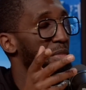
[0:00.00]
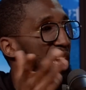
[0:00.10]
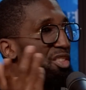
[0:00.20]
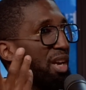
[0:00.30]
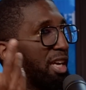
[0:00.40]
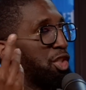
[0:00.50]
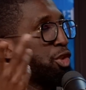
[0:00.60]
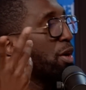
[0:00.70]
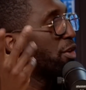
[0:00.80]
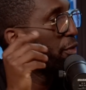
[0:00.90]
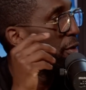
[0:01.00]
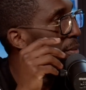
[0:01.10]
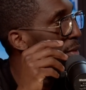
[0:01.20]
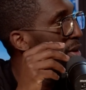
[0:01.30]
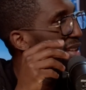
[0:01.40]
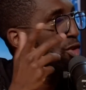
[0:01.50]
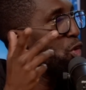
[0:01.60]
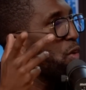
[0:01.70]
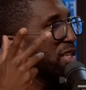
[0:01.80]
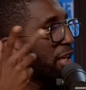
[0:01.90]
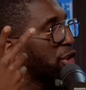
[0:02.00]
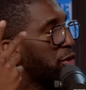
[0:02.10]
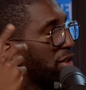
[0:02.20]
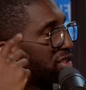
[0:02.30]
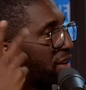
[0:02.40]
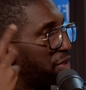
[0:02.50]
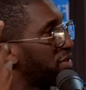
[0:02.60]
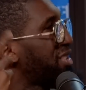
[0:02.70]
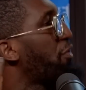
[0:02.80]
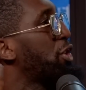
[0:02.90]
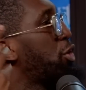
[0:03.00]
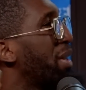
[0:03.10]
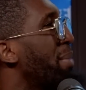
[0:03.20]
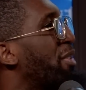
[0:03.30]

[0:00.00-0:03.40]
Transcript: I don't know, like a shooting film, there's always like a shooting, something, something shooting in